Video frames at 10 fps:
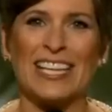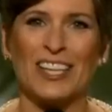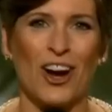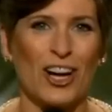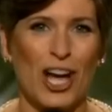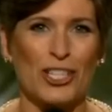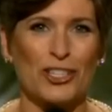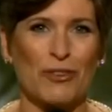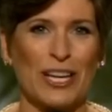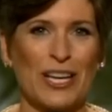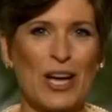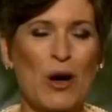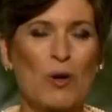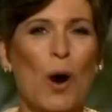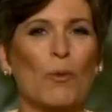and our country
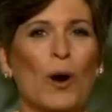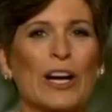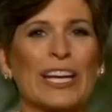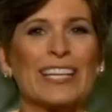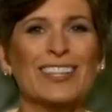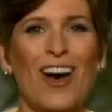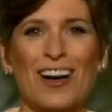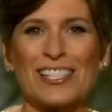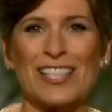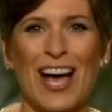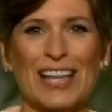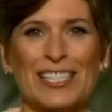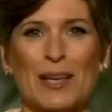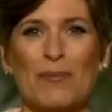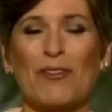while working alongside
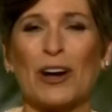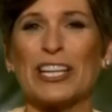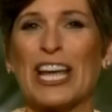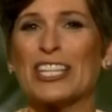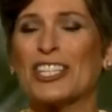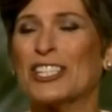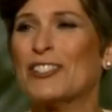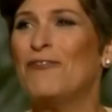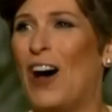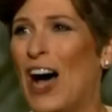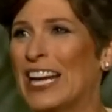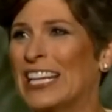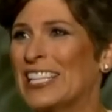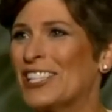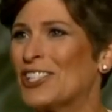some of our nation's
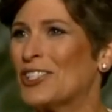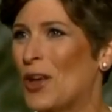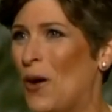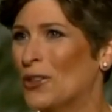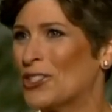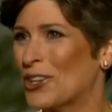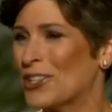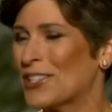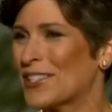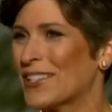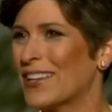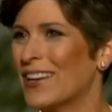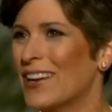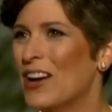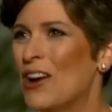finest soldiers.
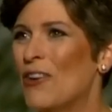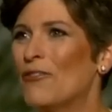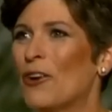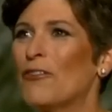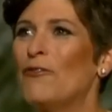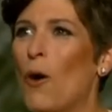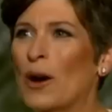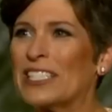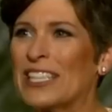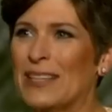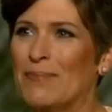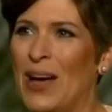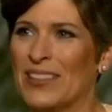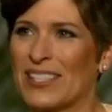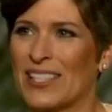For 14
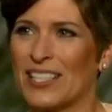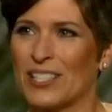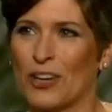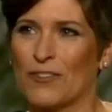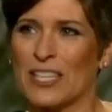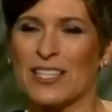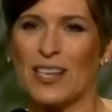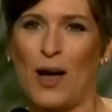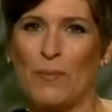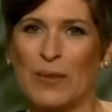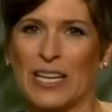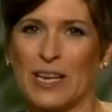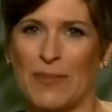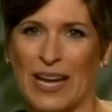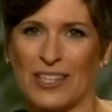months, I served as a company
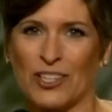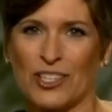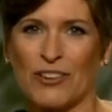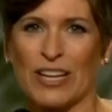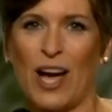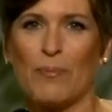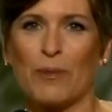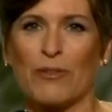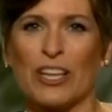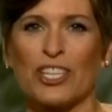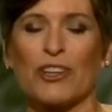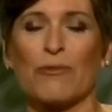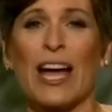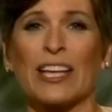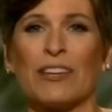commander during Operation
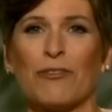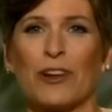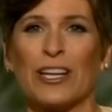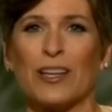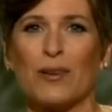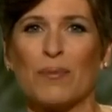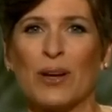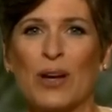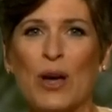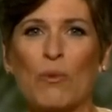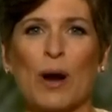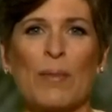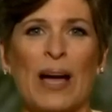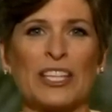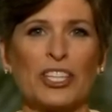Iraqi Freedom, where
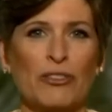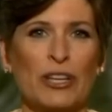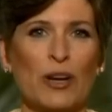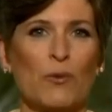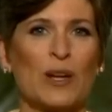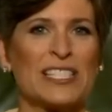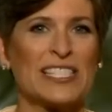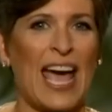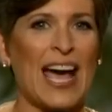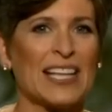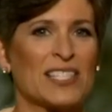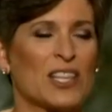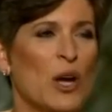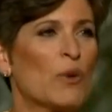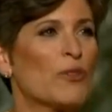my unit was tasked
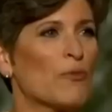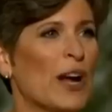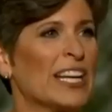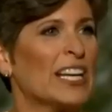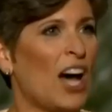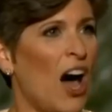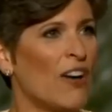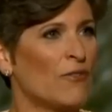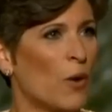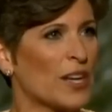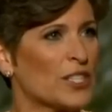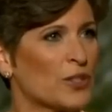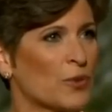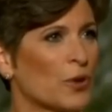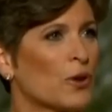with running convoys
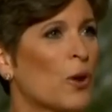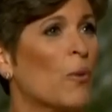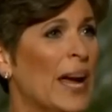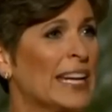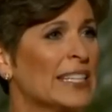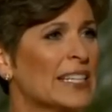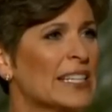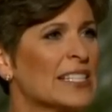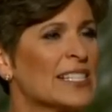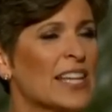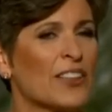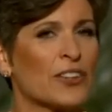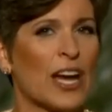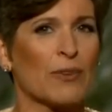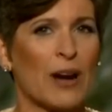through Kuwait and southern
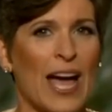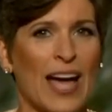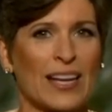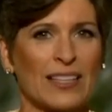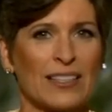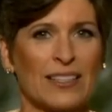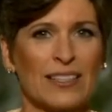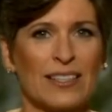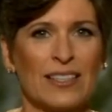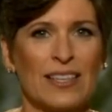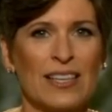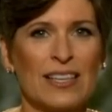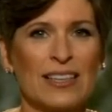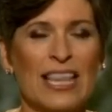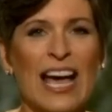Iraq.
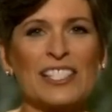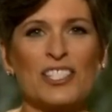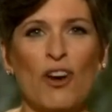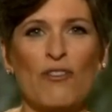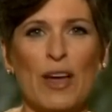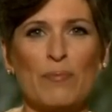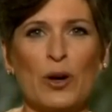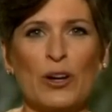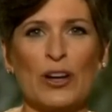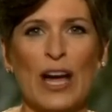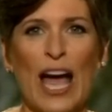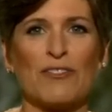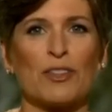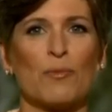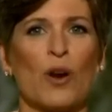Last November,
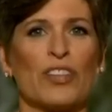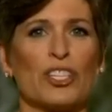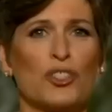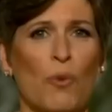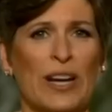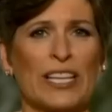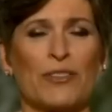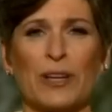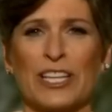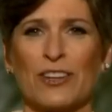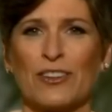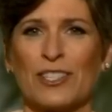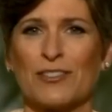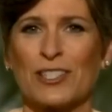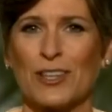after more than 23
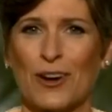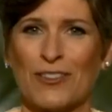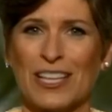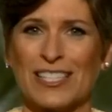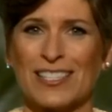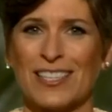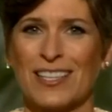years of service,